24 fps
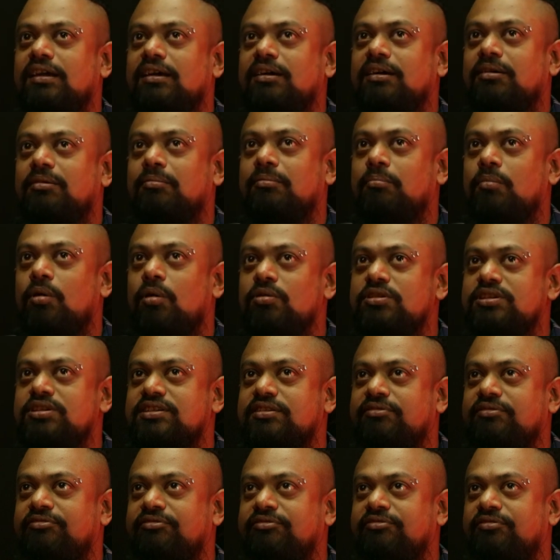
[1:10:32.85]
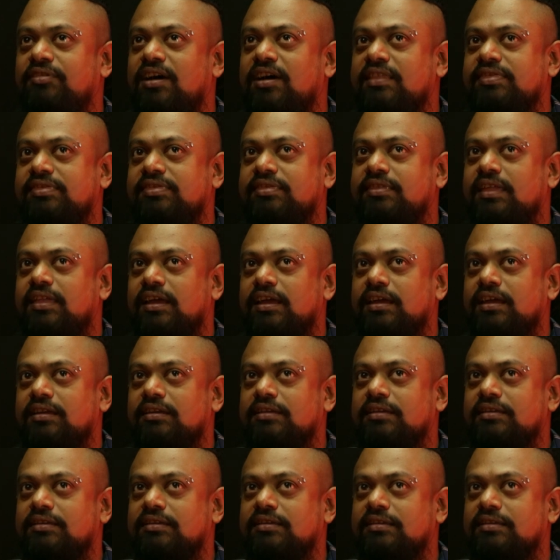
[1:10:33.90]
most fun thing
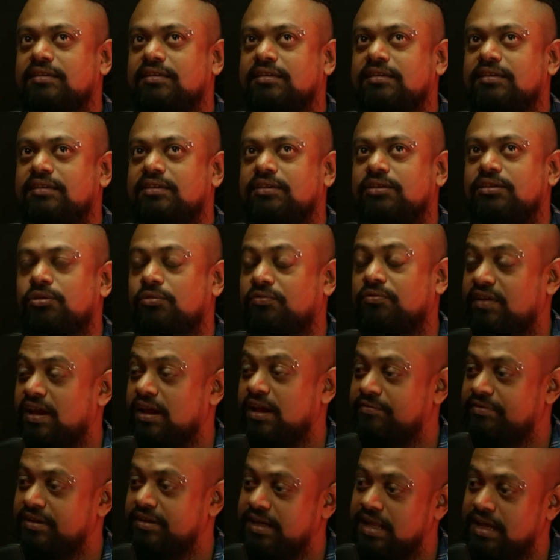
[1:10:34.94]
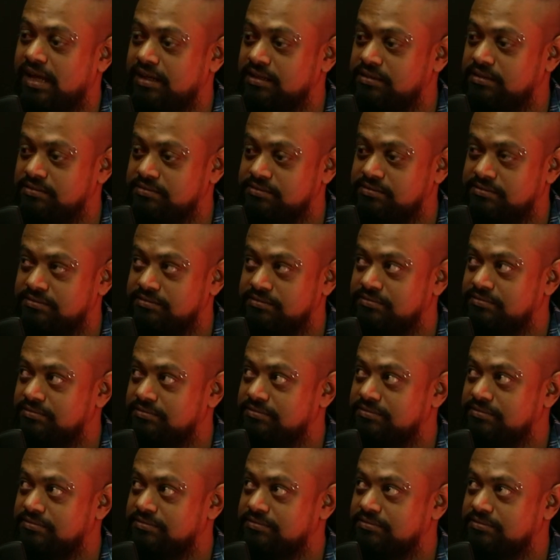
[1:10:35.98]
you've ever done
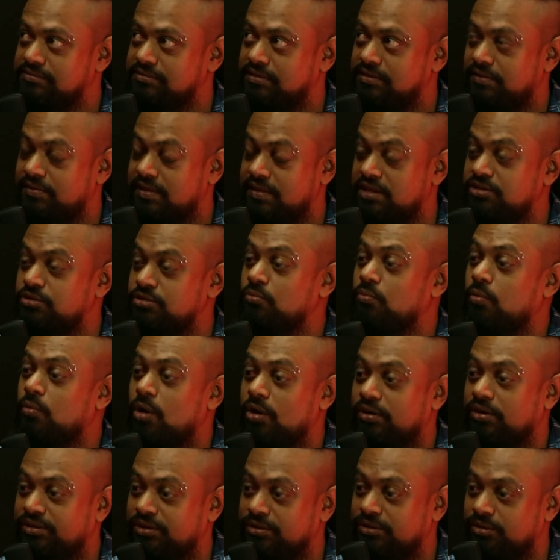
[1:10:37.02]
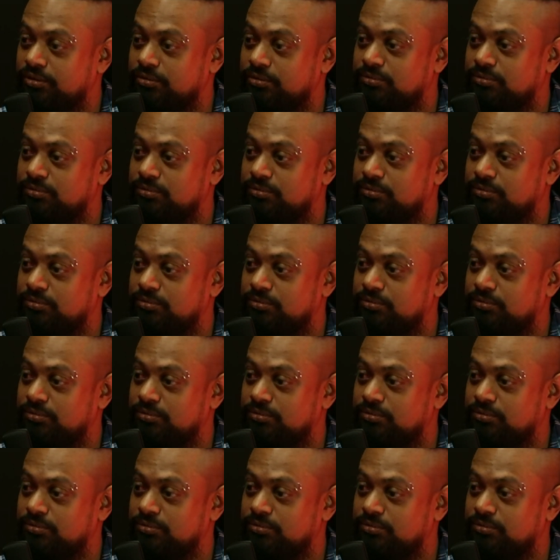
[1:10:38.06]
that you want to do?